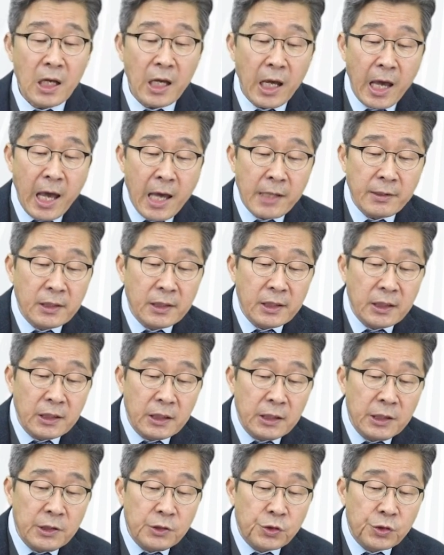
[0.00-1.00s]
At
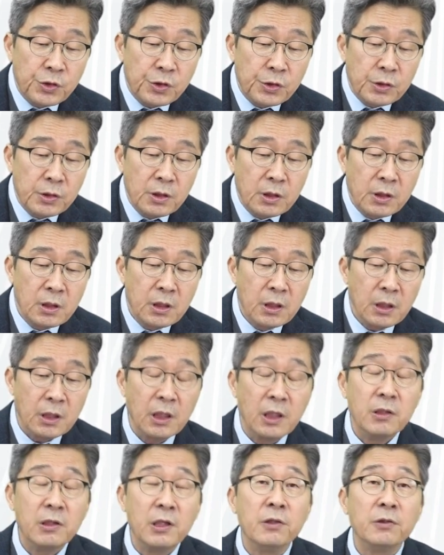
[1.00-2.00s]
each
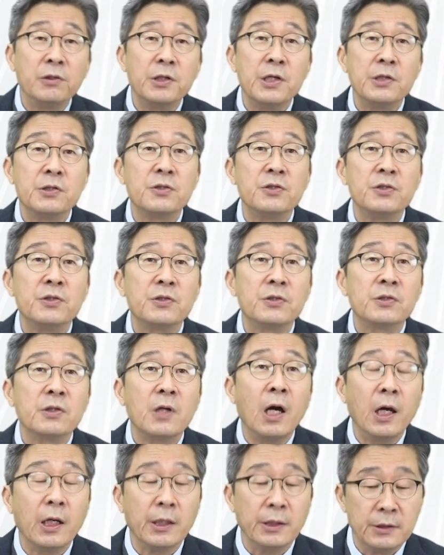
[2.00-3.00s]
indentation
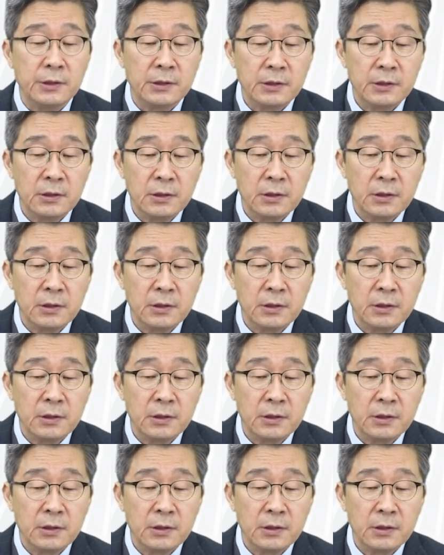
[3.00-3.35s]
site,